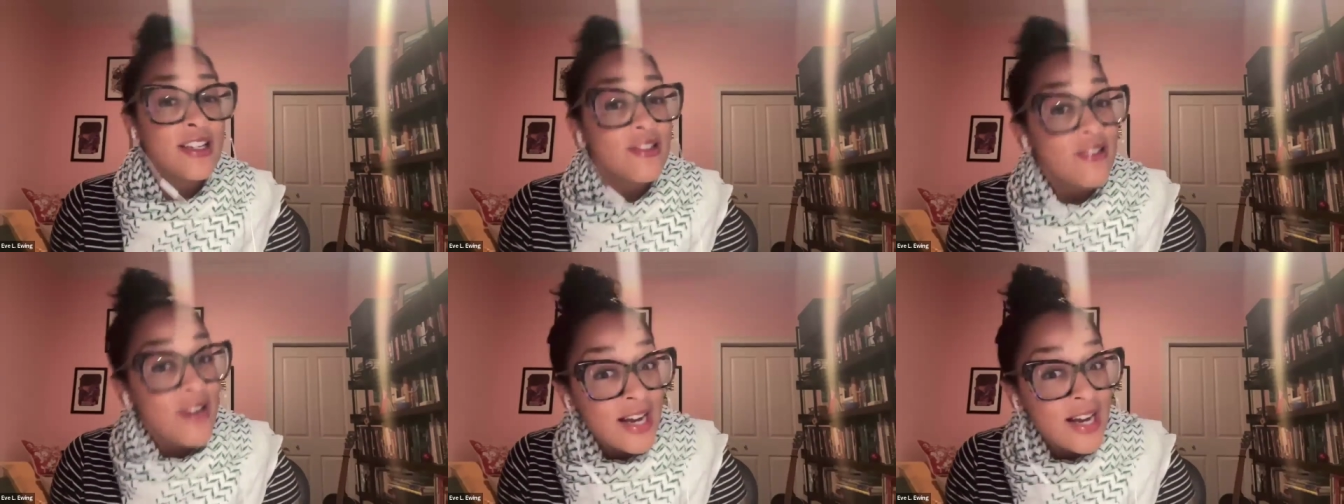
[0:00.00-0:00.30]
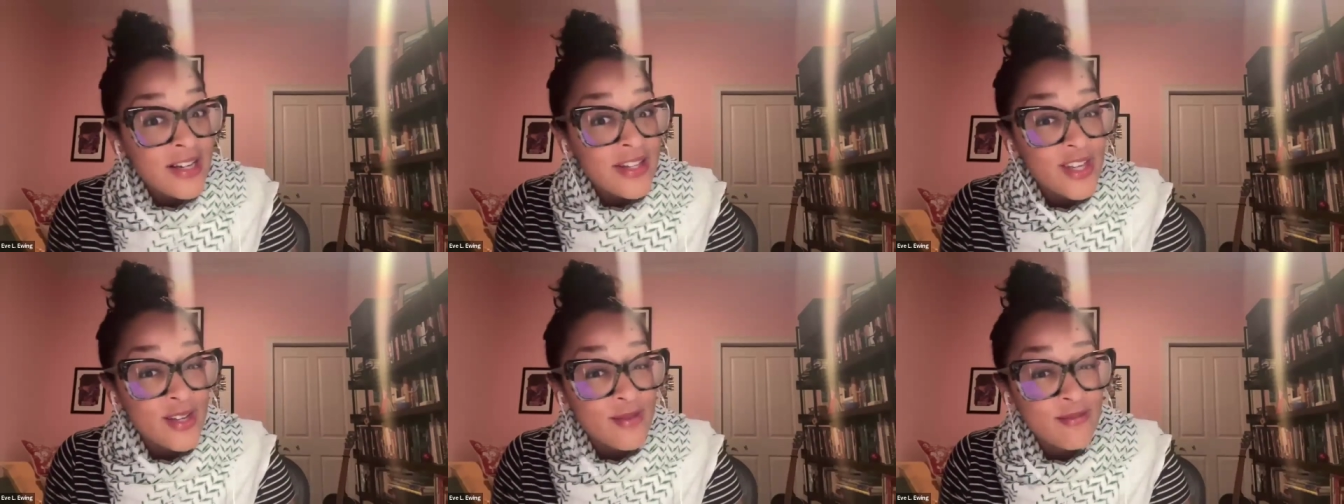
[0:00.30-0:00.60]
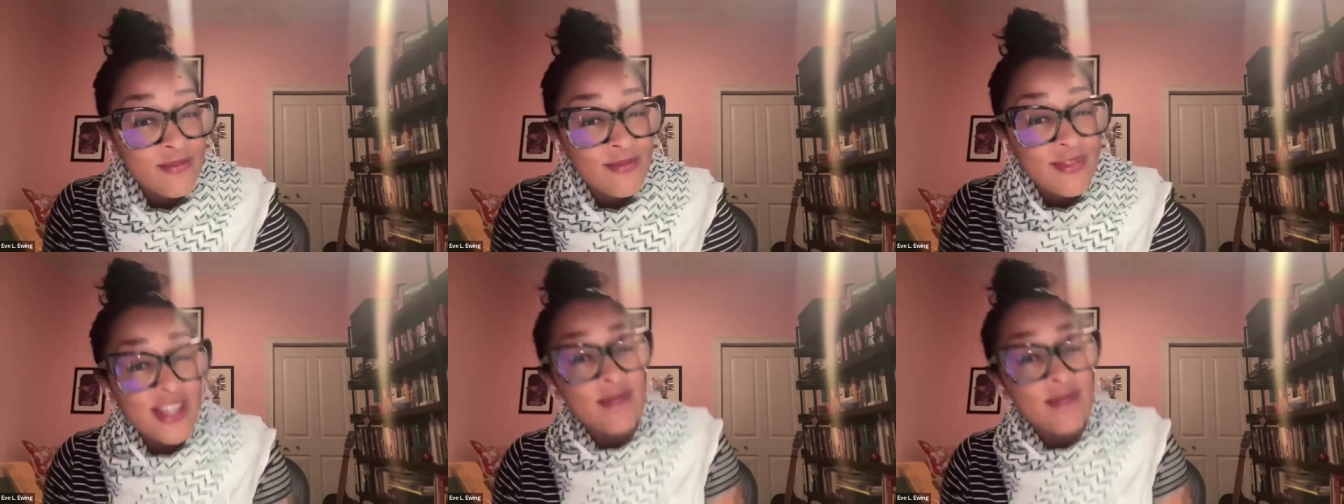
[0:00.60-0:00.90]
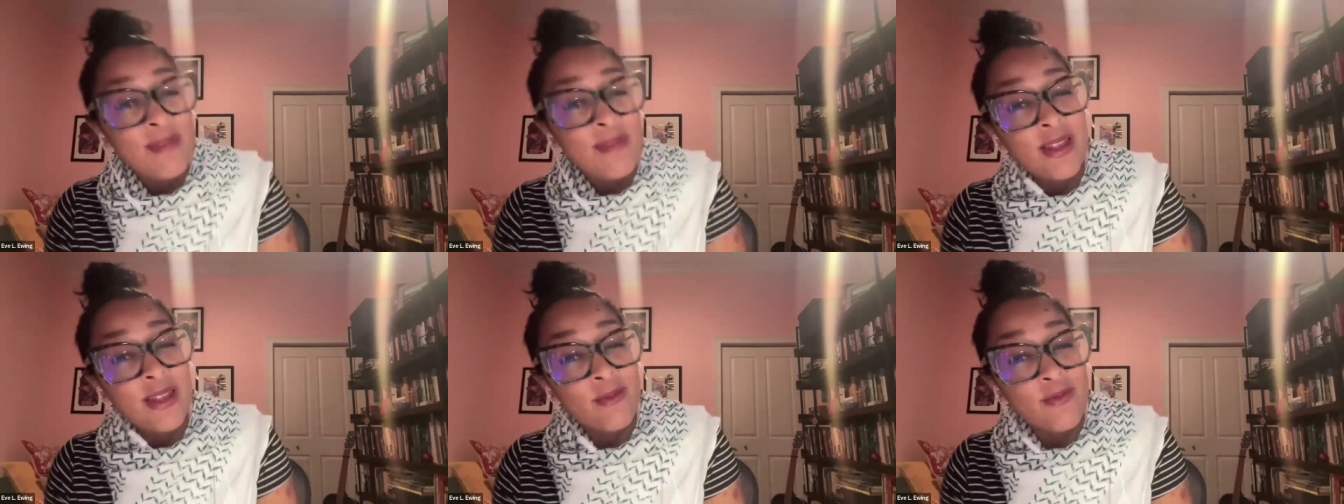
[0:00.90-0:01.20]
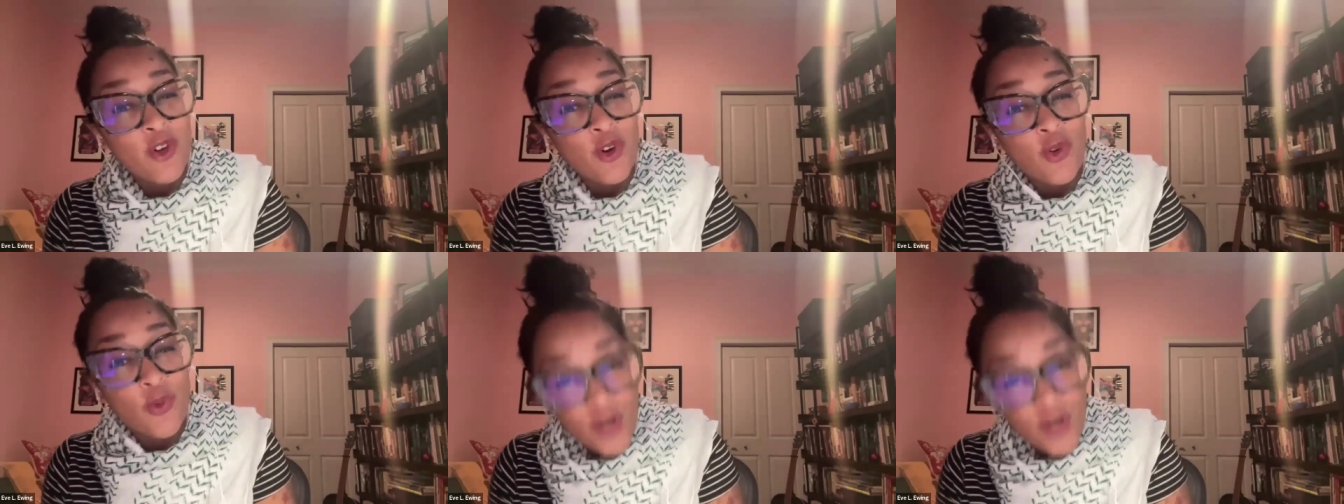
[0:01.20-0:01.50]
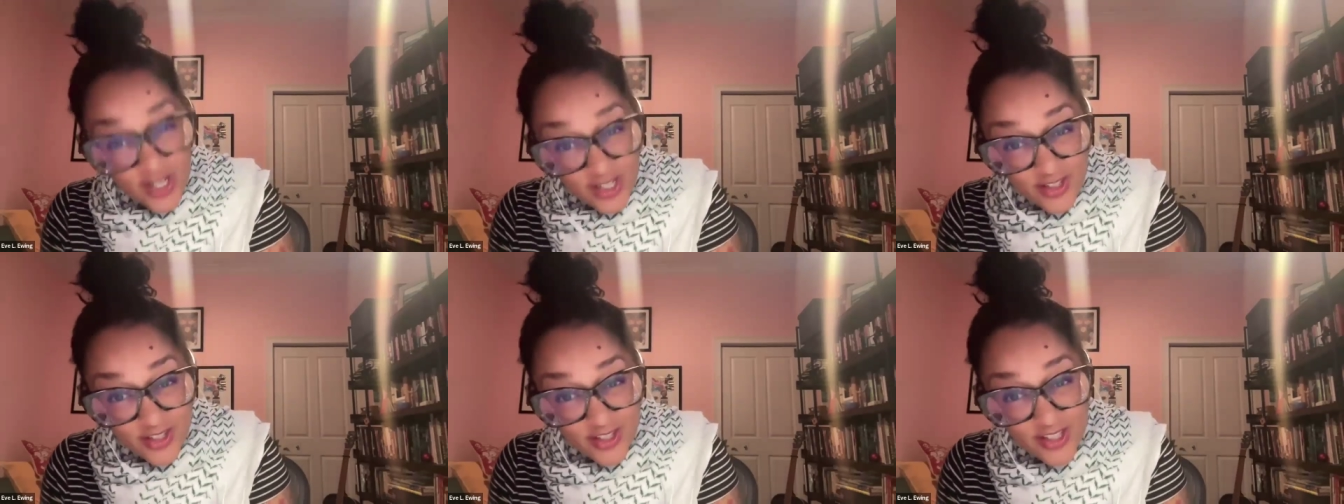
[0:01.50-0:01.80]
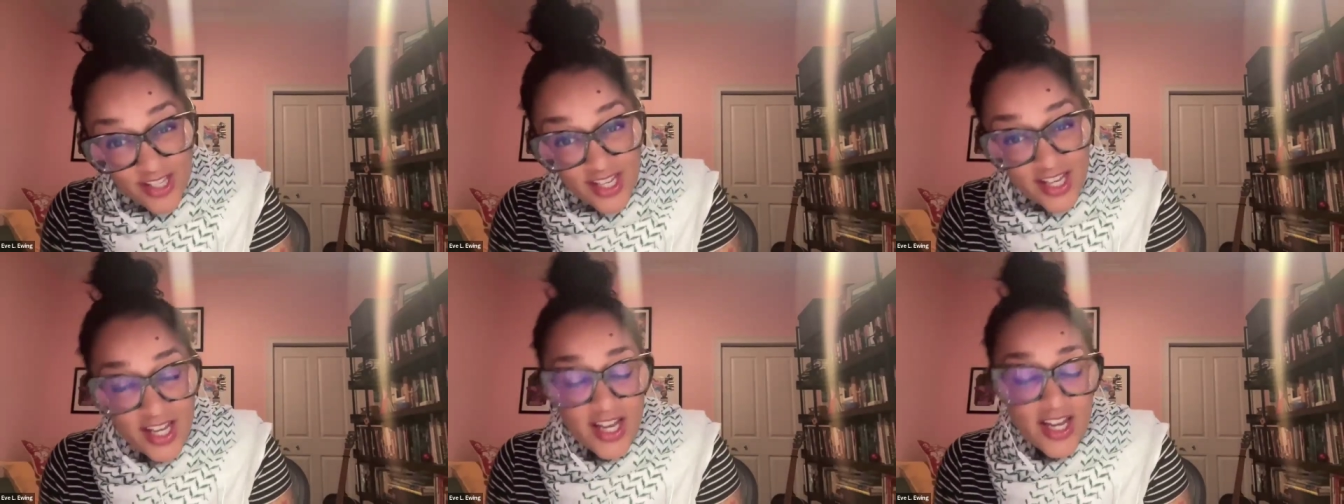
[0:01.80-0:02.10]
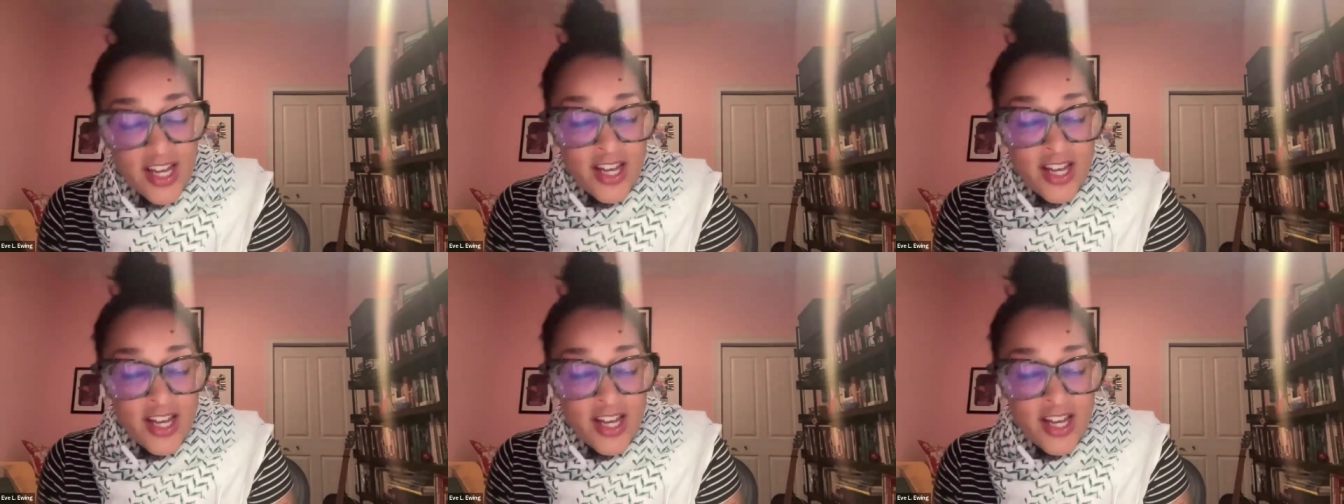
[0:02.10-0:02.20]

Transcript: and you hug them, make them feel worse.